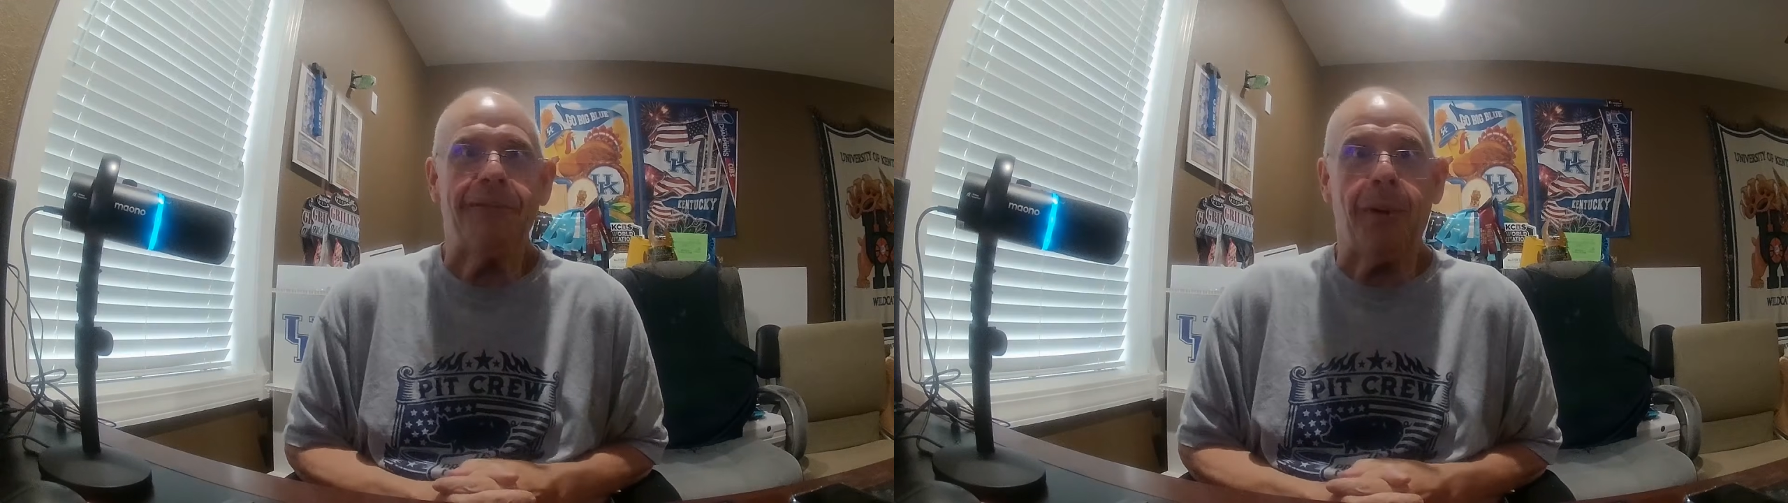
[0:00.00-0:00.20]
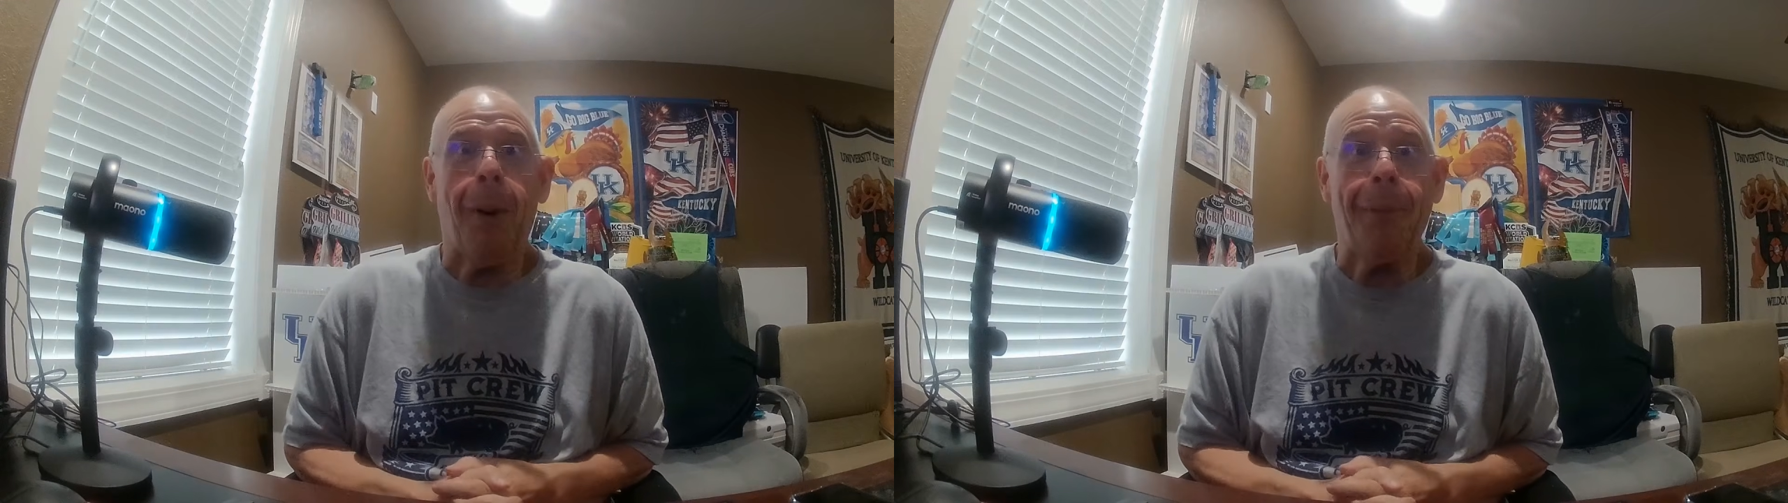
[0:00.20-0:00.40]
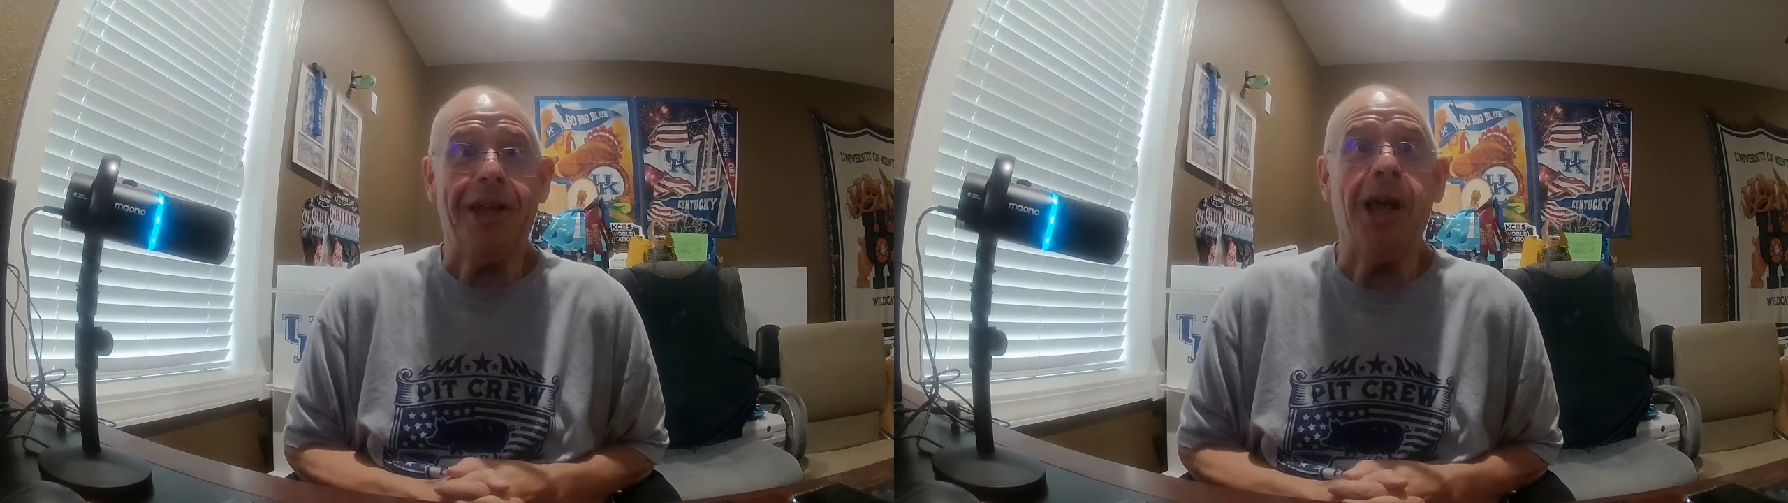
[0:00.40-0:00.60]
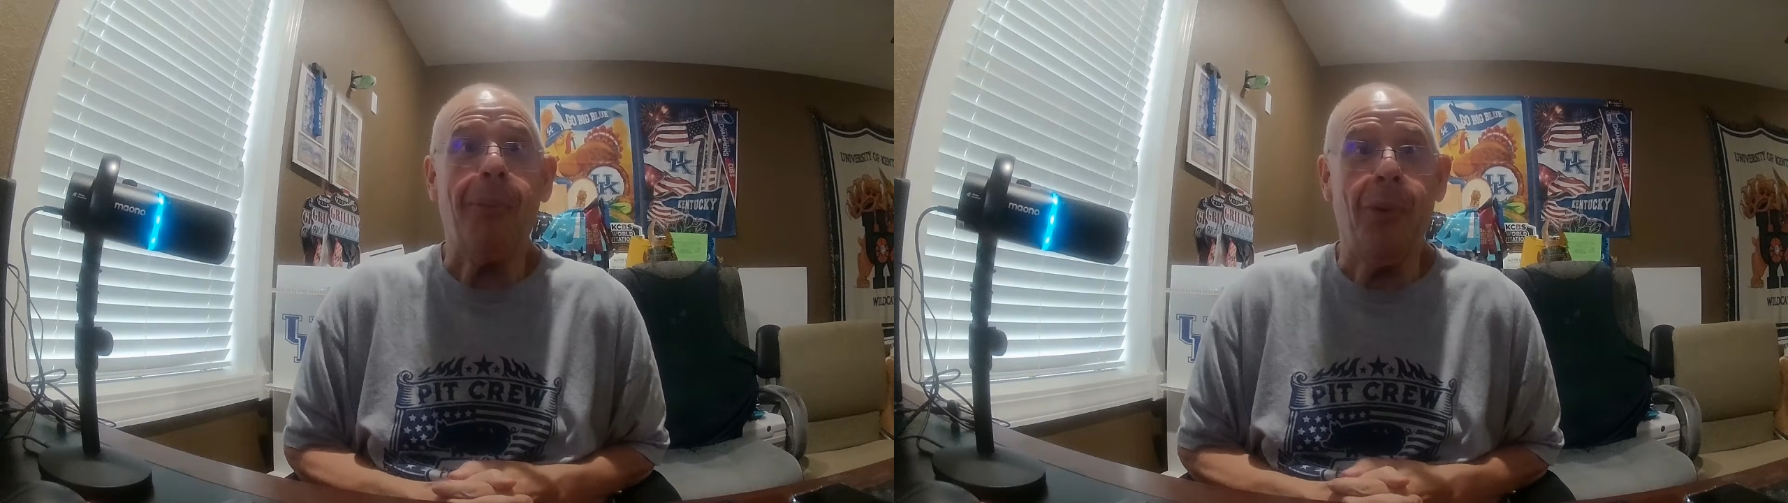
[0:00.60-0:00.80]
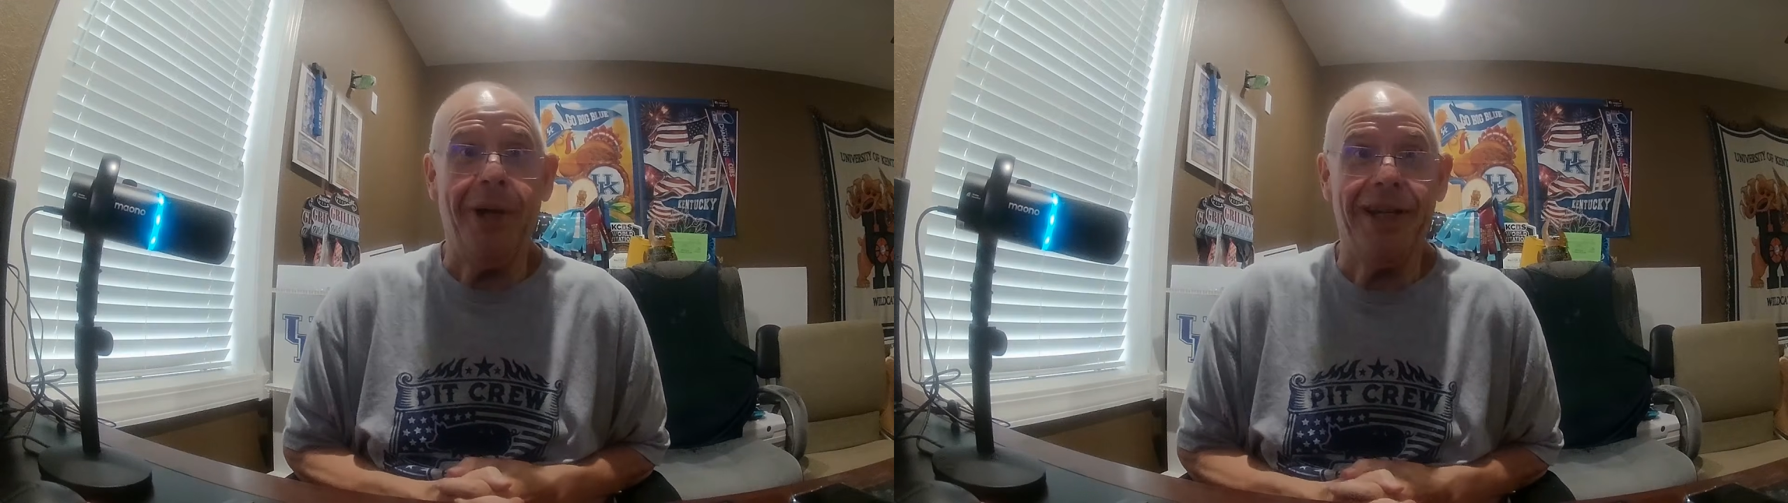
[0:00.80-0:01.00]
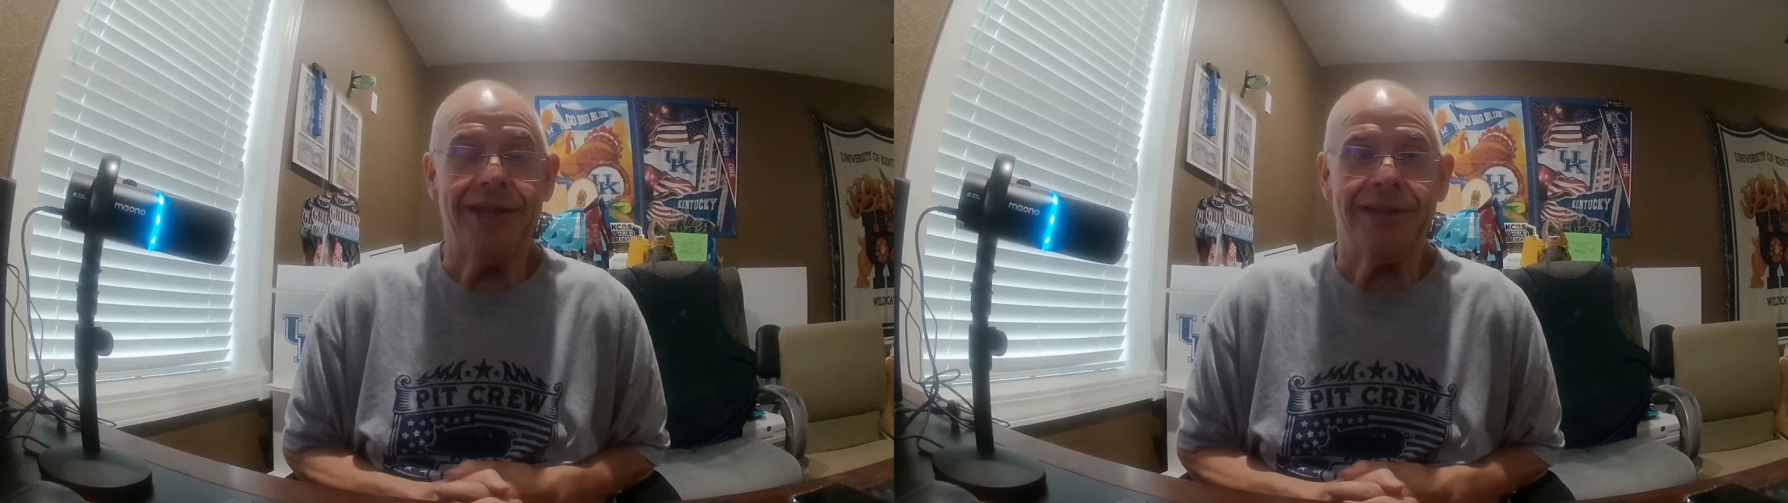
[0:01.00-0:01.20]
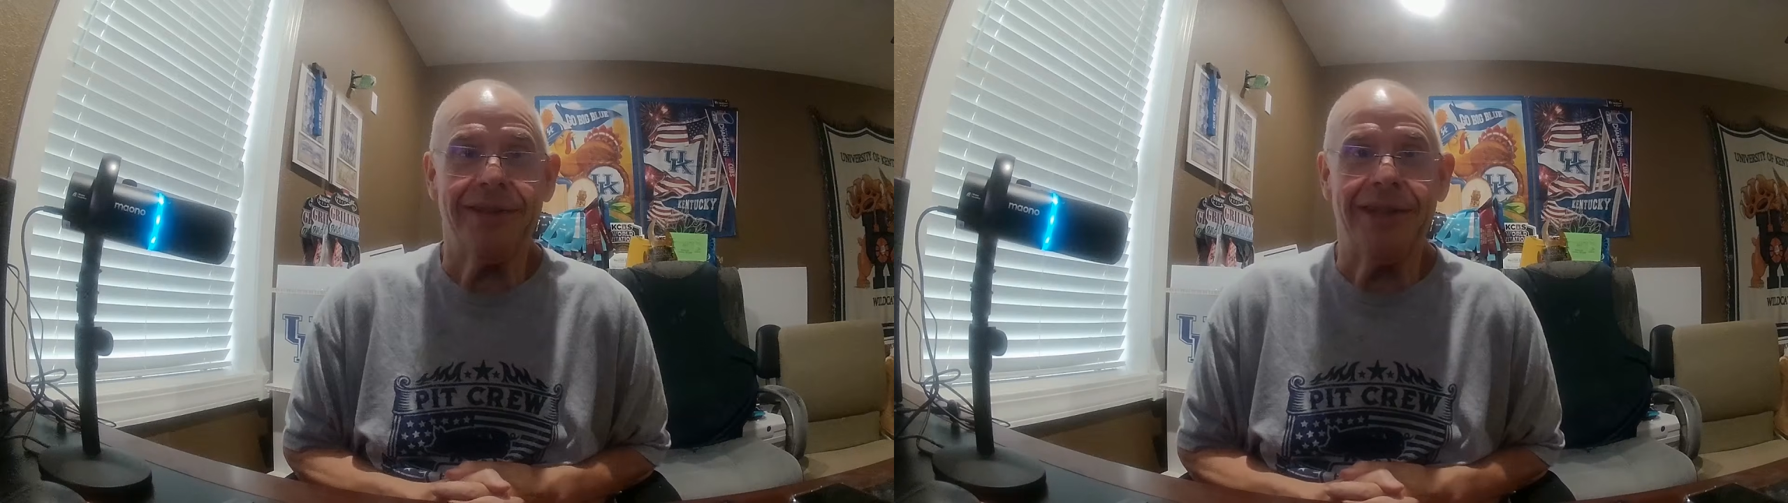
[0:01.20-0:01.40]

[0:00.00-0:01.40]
for probably a couple weeks,